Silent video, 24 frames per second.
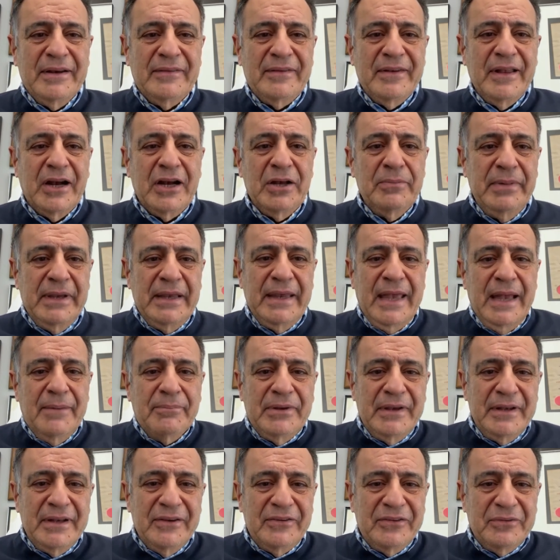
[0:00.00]
It's not going to be
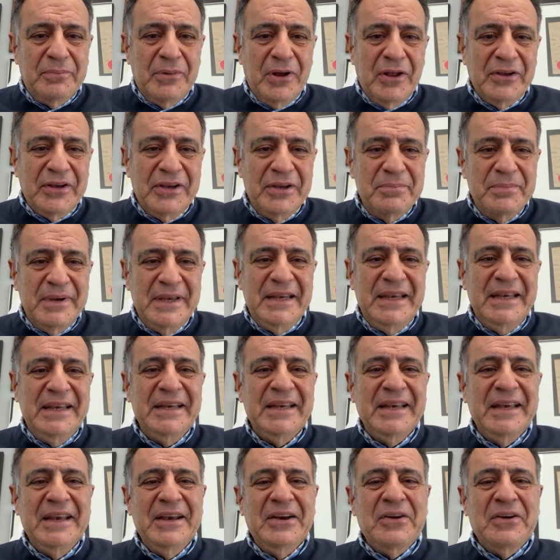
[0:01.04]
kept in a small committee